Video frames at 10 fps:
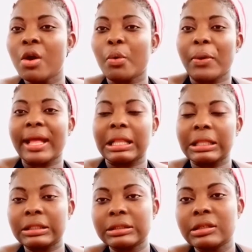
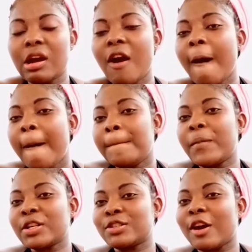Well,
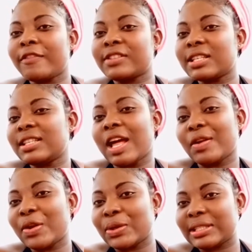most often
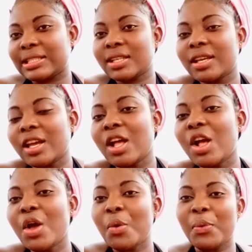than not,
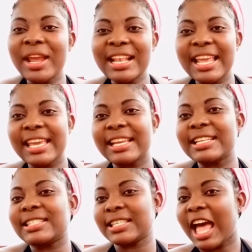we
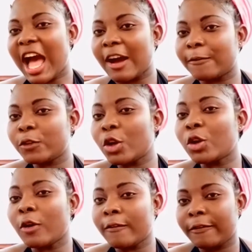ladies have no
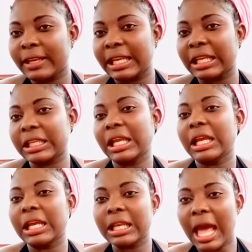confidence
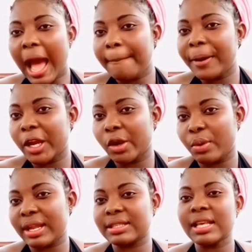in our
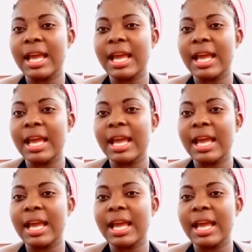parents,